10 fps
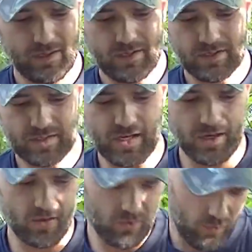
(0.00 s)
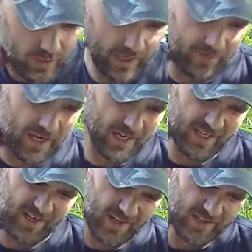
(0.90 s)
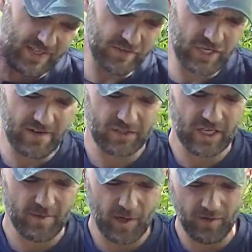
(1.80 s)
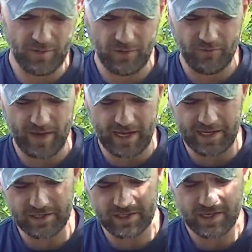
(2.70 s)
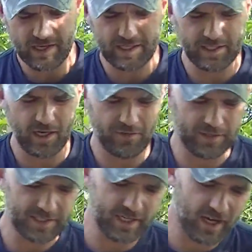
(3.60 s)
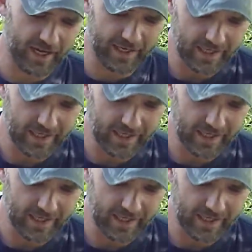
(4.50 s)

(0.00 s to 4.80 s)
so what I've done here is I've shaved some off of the face and then off of the side.